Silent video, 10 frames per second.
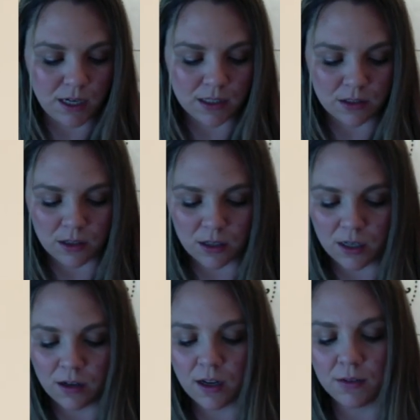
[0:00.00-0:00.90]
I started
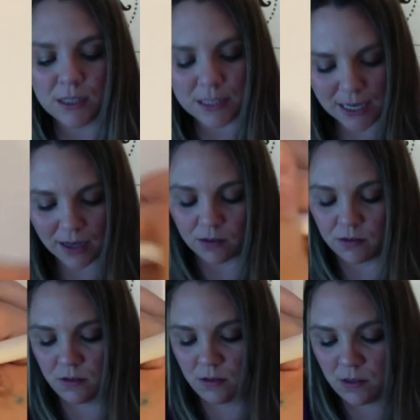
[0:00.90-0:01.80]
here and I went down.
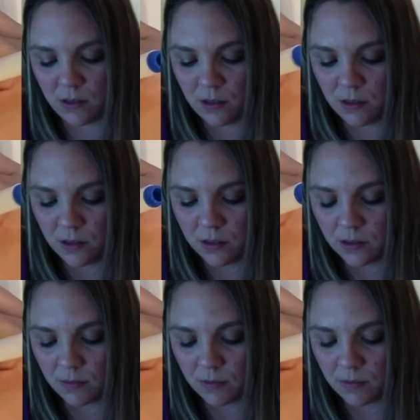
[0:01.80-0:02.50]
So